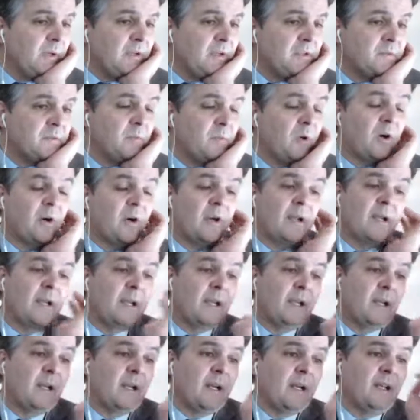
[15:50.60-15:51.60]
much more.
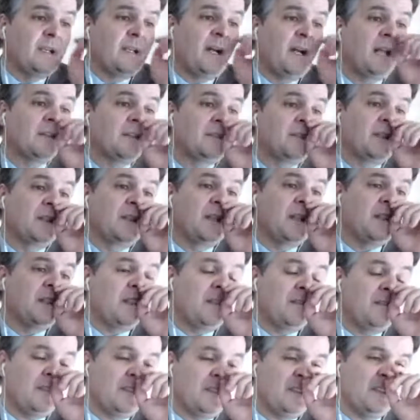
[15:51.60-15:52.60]
And the
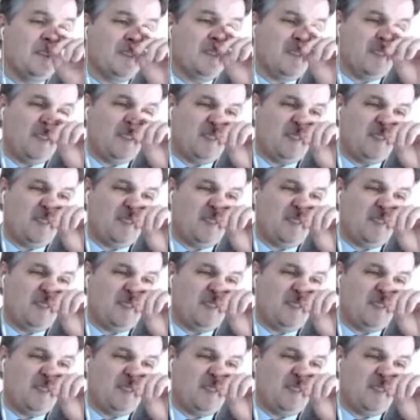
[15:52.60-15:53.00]
alternative is